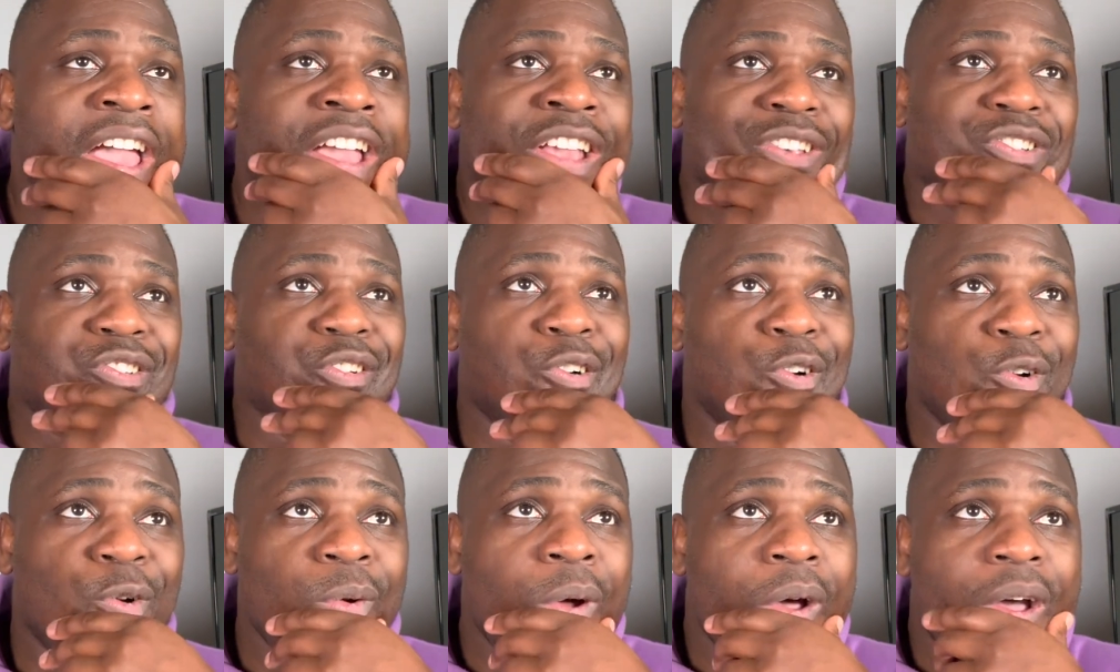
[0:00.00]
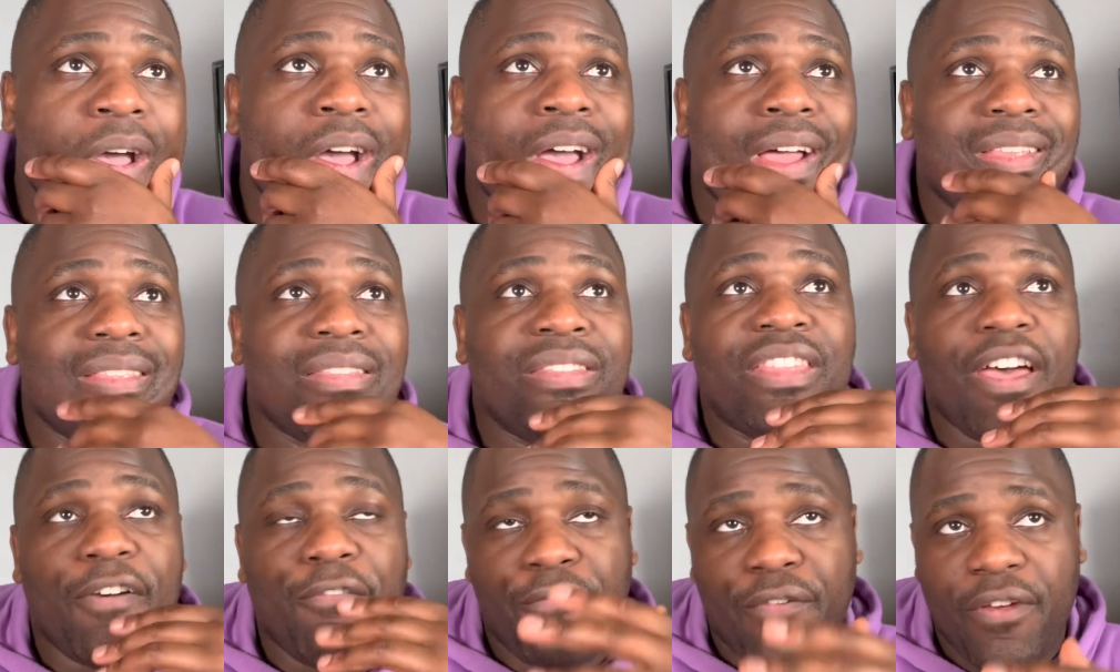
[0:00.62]
So
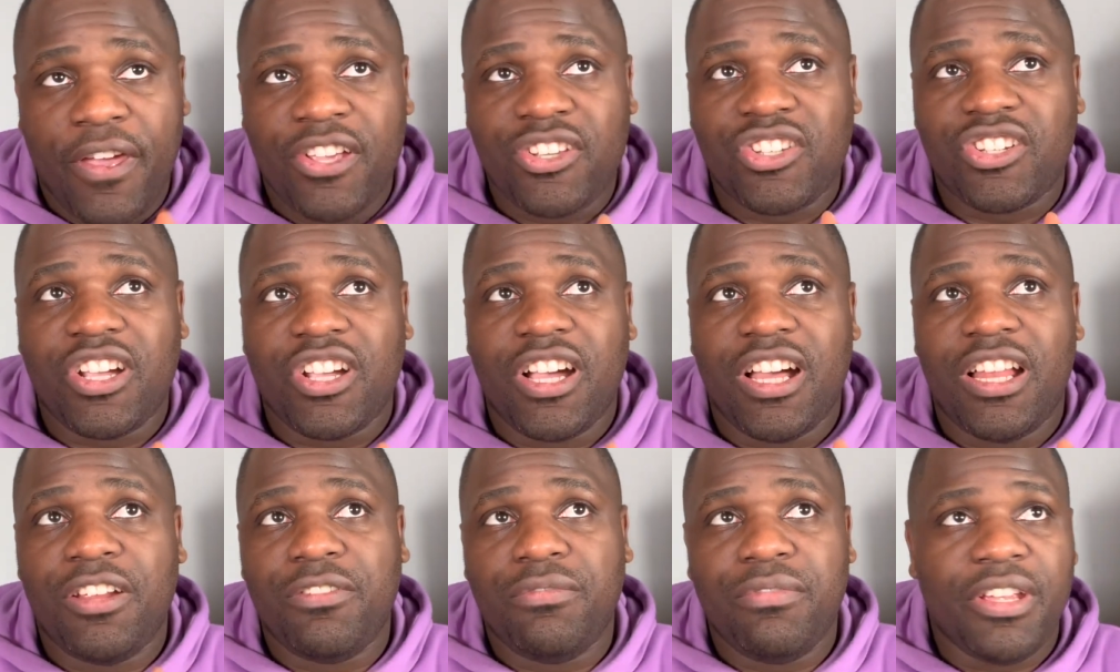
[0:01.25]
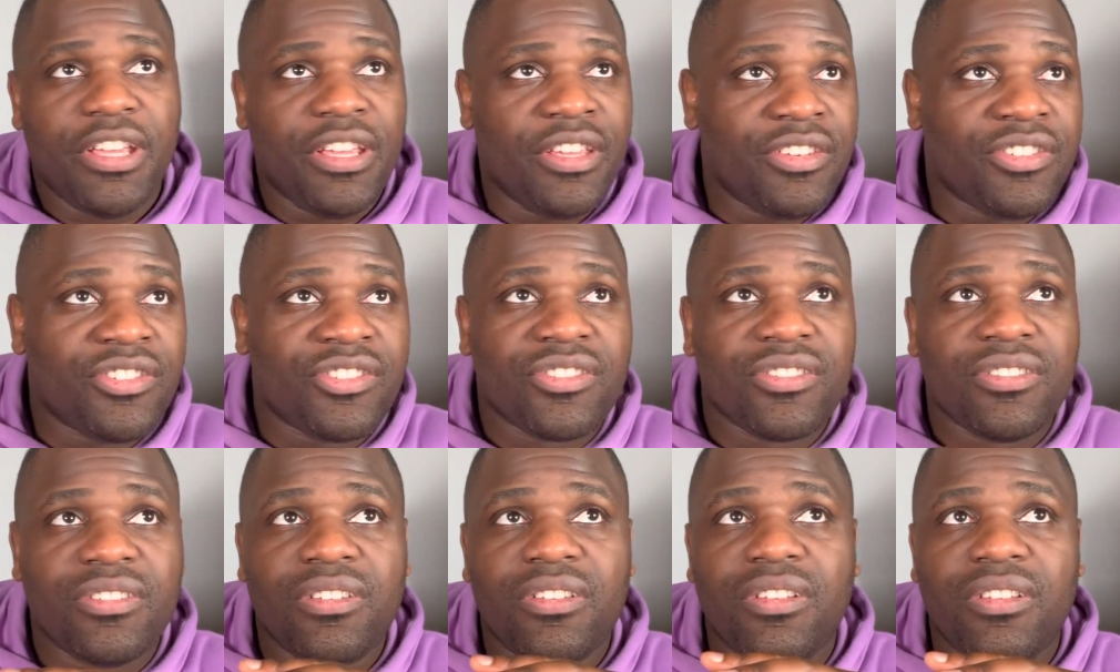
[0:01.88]
the first color is